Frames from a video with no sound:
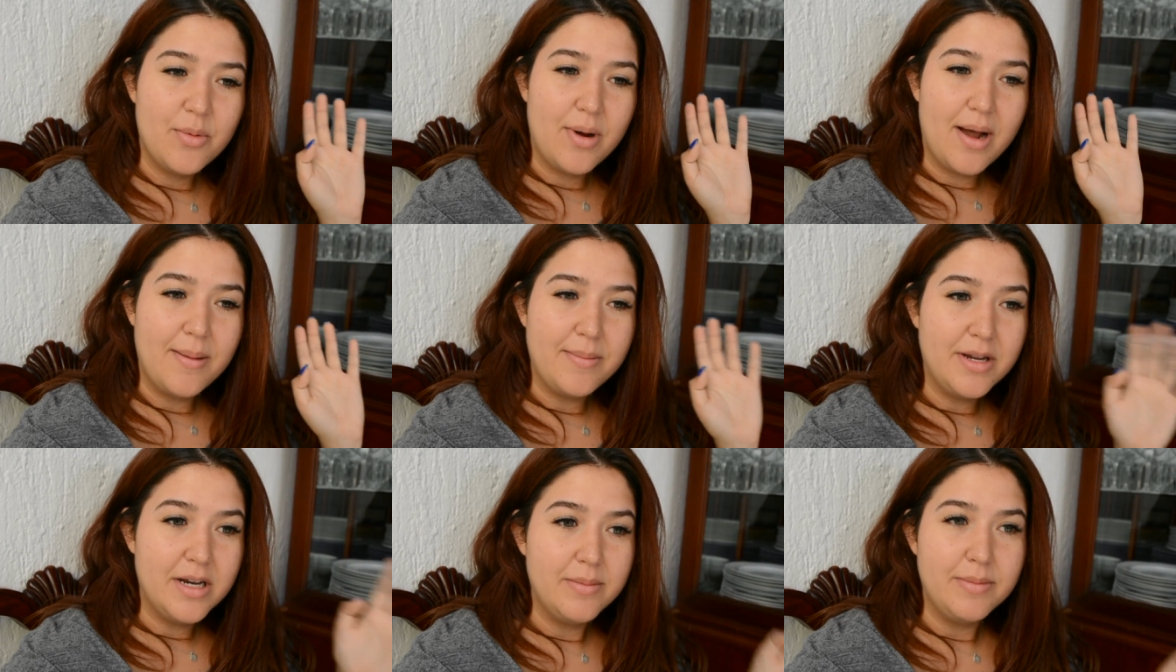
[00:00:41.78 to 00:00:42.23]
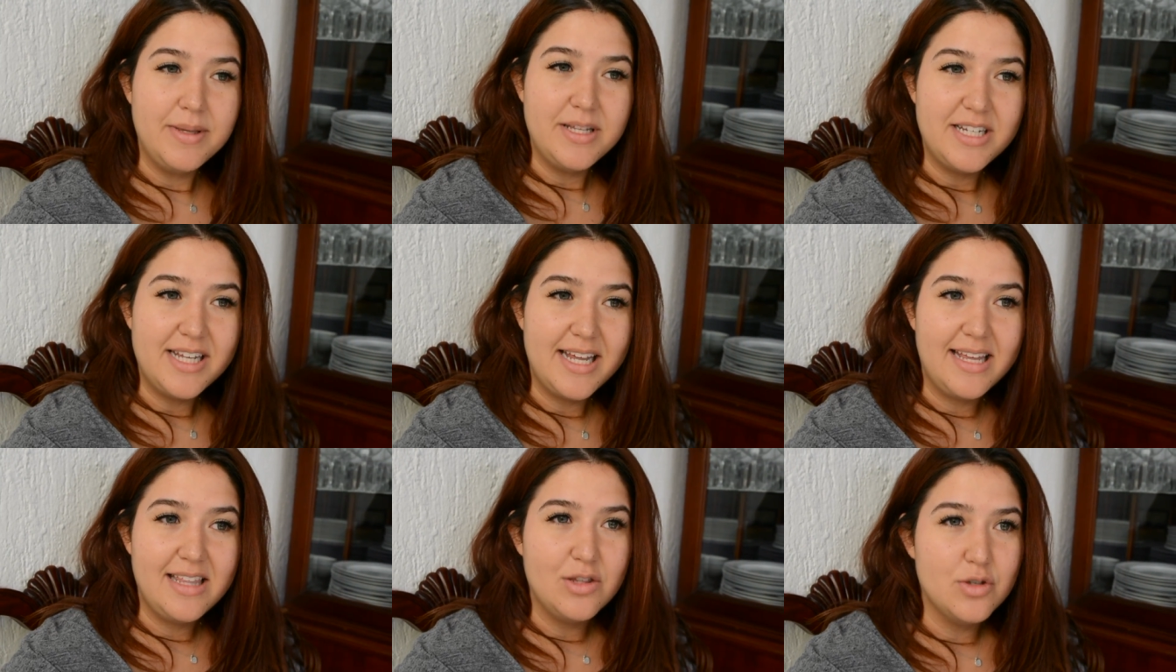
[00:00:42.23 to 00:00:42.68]
I'm going to be
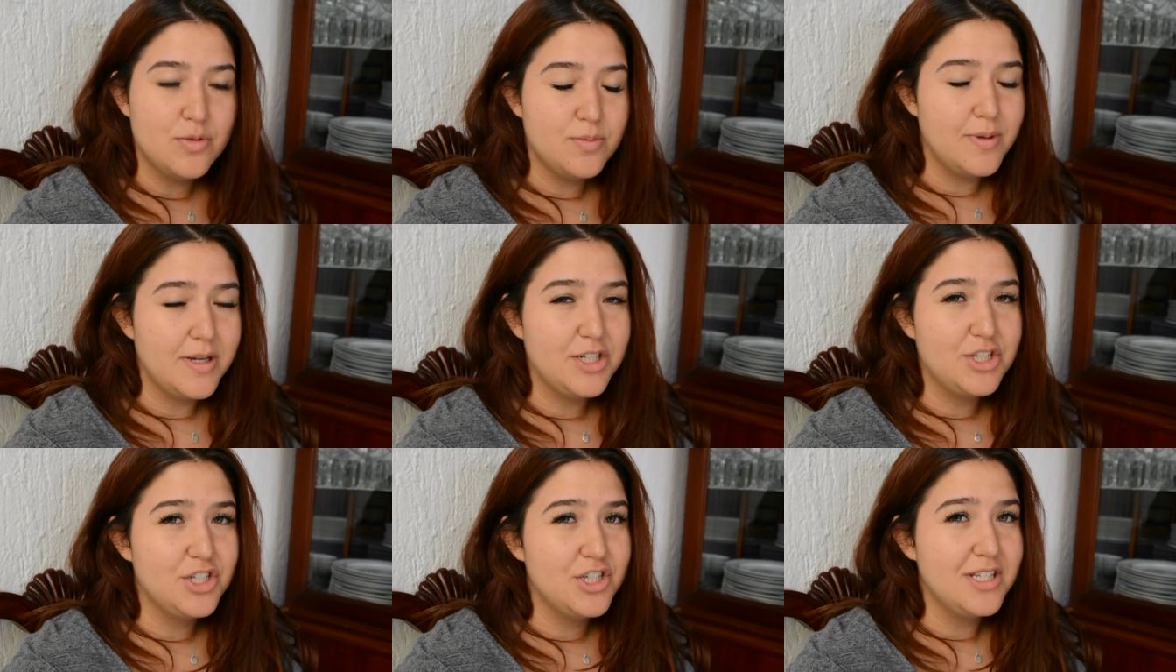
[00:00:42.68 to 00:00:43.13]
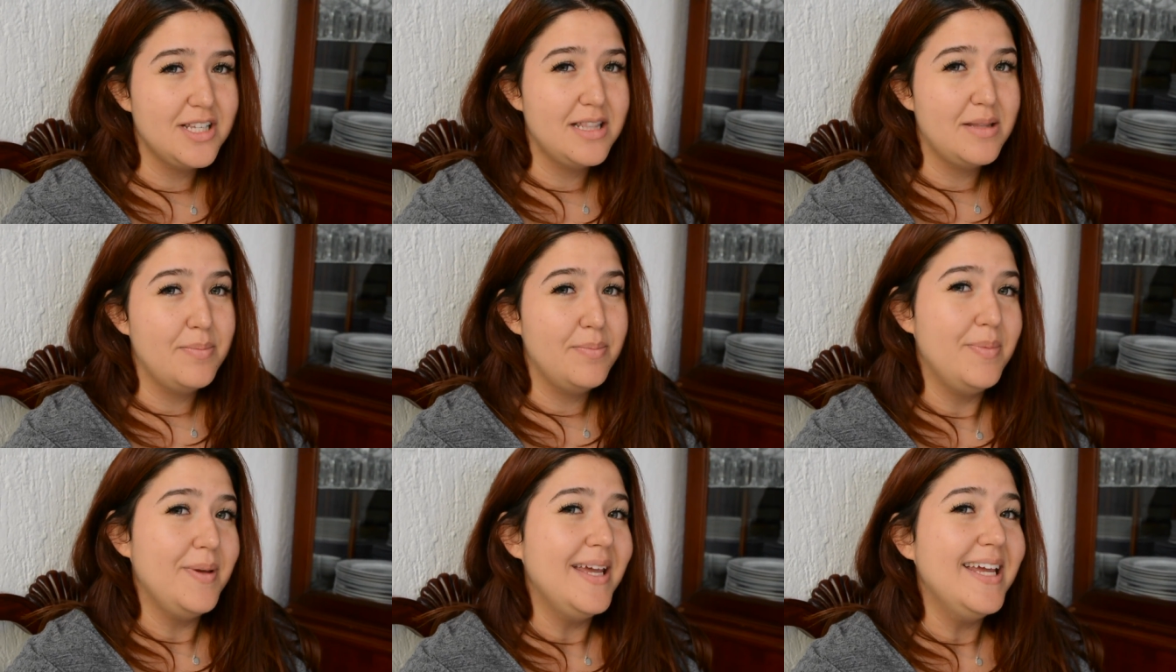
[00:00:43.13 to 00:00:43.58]
taking those pictures at
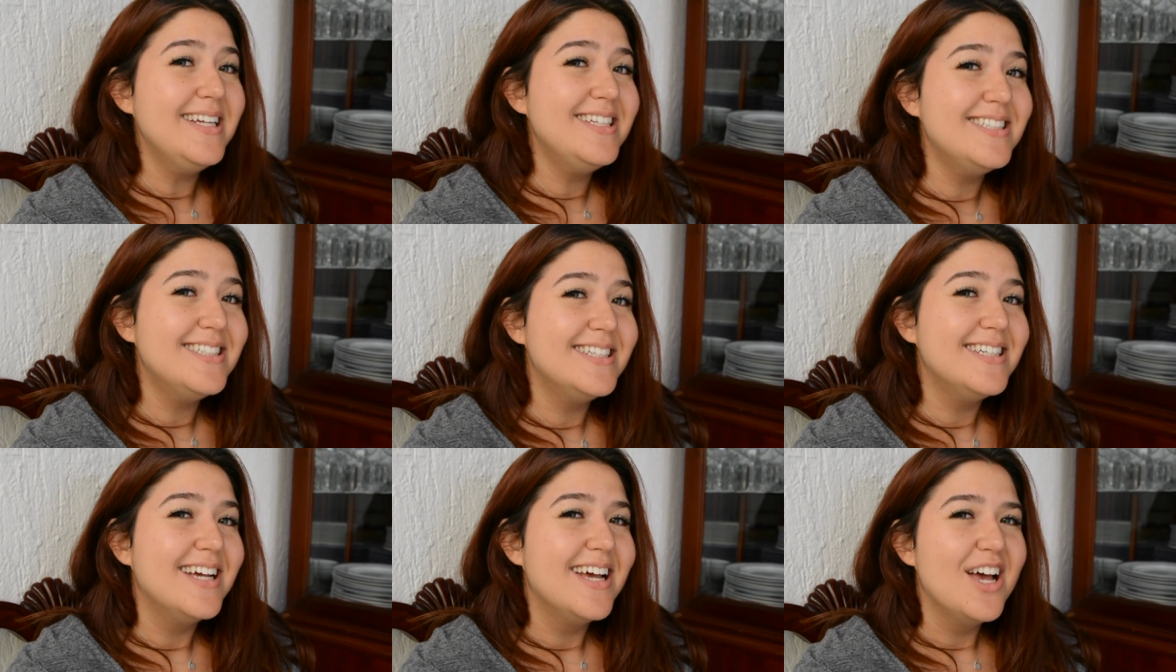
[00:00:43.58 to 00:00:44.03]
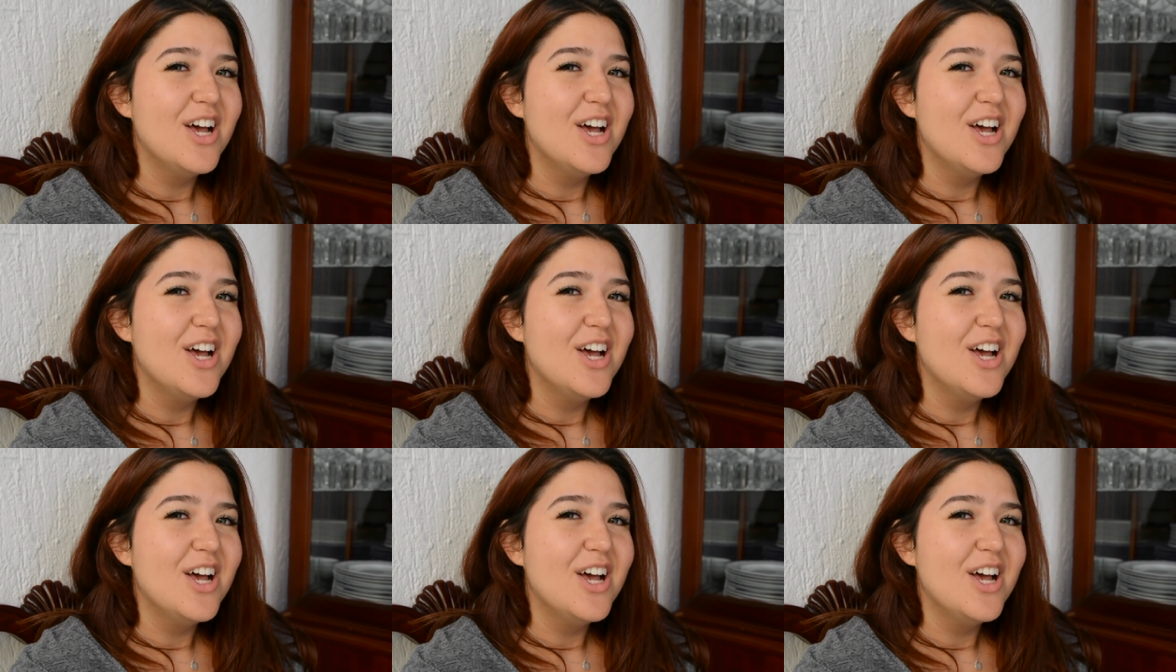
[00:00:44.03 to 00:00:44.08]
the beach.